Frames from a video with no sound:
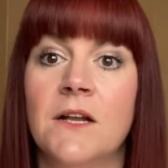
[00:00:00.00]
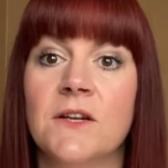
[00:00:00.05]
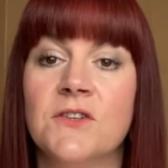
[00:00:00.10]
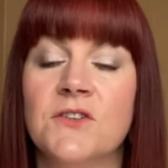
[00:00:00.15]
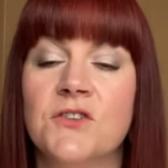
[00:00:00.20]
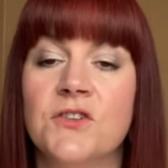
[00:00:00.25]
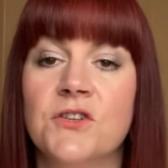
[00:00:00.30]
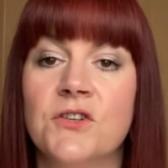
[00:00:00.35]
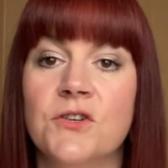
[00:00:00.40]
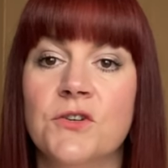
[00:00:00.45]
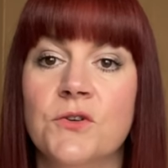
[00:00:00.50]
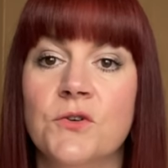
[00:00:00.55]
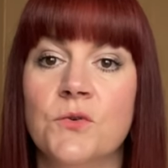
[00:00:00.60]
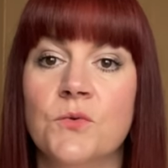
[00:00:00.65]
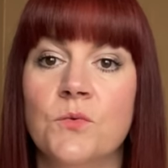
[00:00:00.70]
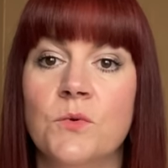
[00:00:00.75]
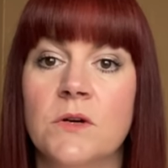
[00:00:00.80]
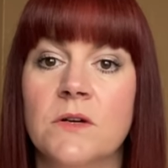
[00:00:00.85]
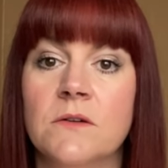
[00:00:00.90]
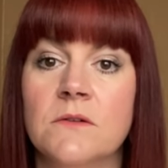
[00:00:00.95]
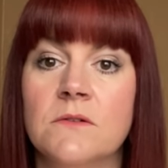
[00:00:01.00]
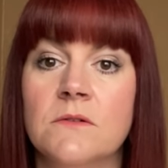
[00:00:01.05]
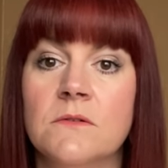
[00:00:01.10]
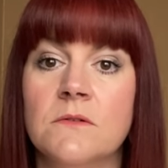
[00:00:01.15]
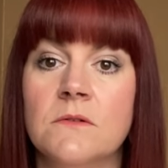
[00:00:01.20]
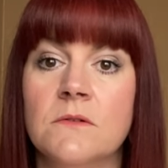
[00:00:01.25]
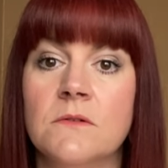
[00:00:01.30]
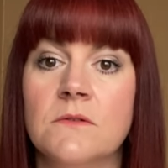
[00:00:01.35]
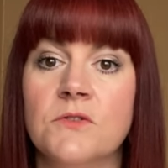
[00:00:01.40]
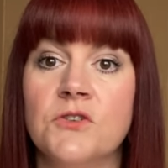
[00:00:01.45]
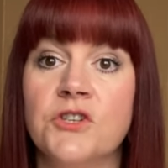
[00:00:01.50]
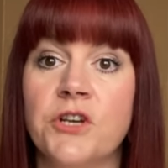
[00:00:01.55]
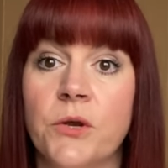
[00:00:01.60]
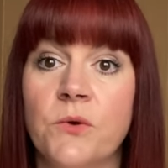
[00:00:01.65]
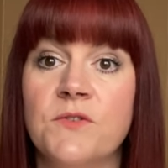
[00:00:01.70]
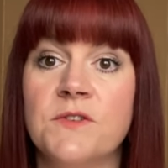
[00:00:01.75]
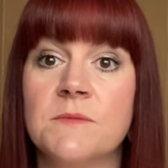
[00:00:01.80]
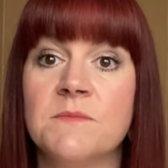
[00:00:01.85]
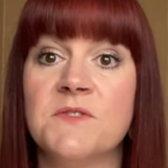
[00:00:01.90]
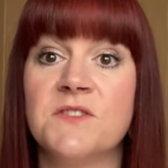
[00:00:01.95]
To show
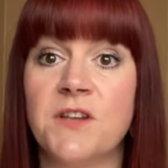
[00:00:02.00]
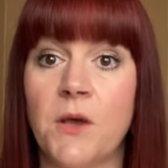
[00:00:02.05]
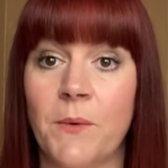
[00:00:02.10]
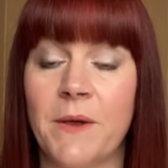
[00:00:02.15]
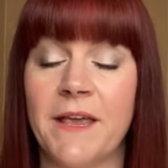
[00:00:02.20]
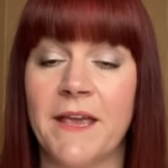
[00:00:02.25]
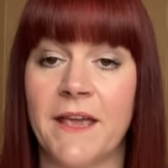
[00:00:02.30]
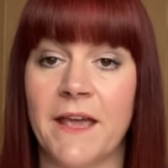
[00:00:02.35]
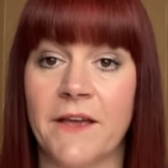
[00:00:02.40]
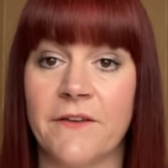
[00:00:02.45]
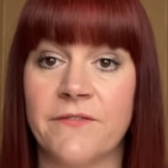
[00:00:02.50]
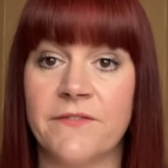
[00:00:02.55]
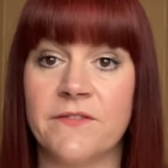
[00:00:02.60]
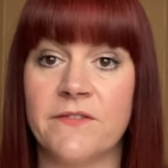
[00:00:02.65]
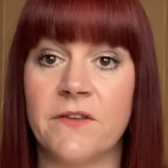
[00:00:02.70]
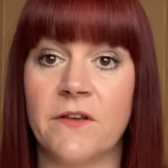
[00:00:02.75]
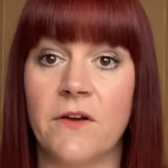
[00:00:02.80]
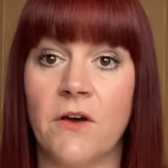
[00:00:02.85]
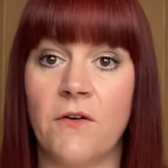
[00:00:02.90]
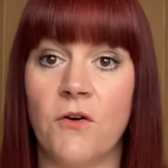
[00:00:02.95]
some sewing gifts